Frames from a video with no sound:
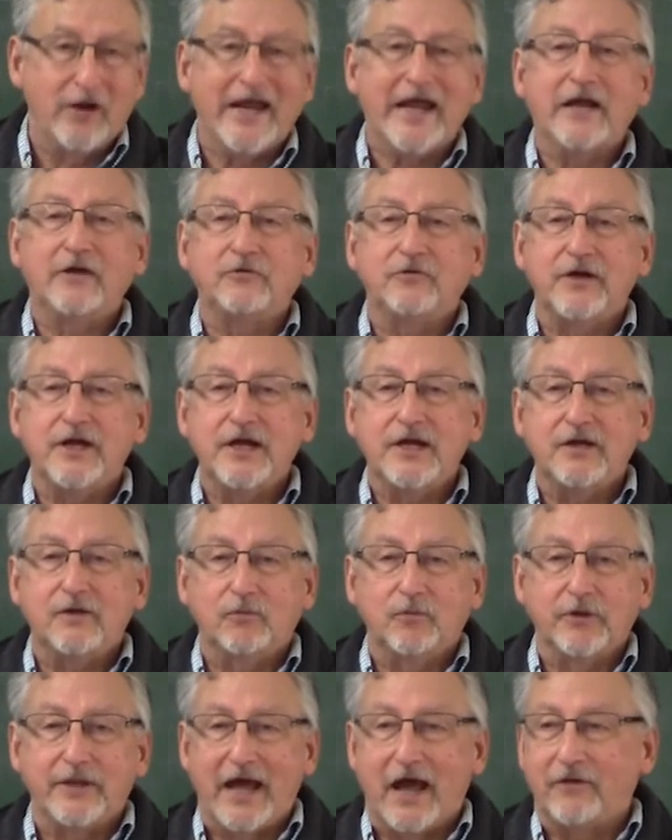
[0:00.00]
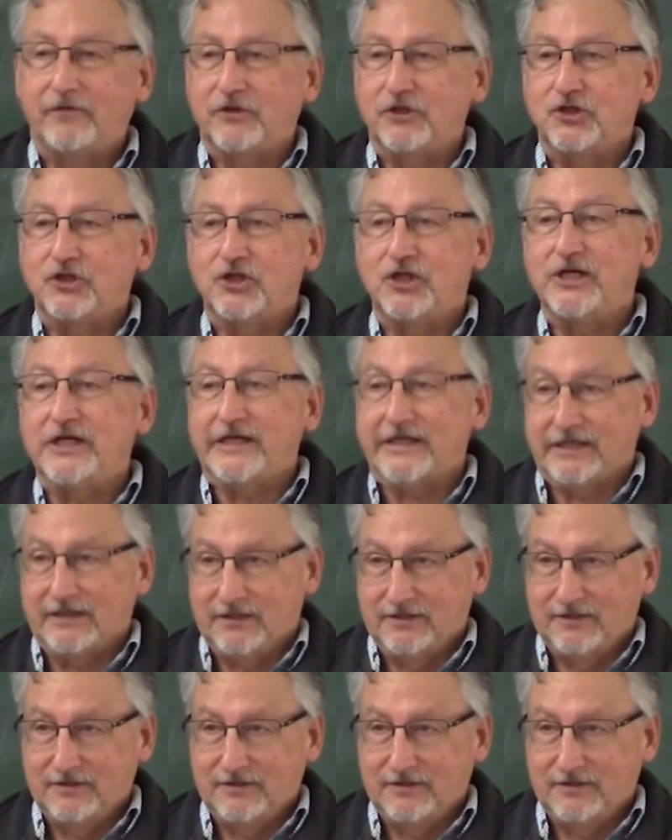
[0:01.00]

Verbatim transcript: Henry without the cheating.